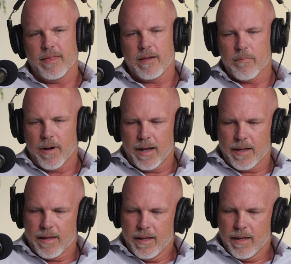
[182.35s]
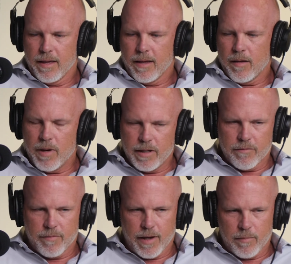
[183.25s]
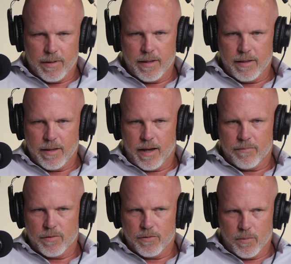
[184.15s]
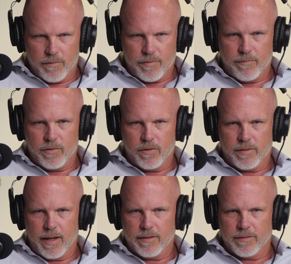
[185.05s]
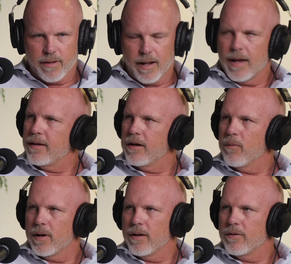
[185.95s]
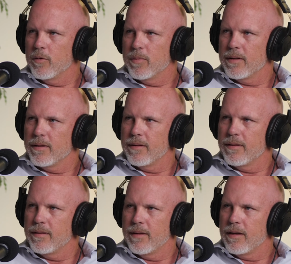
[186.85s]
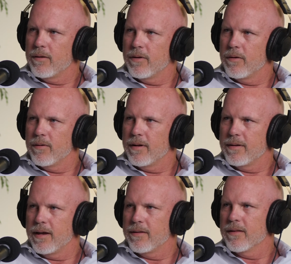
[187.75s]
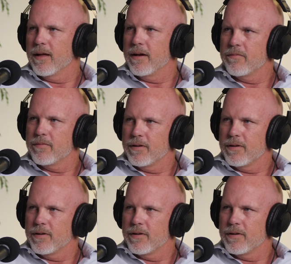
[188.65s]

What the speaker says: think my immediate family after 25 years has an idea what I do, but they don't know a day in the life,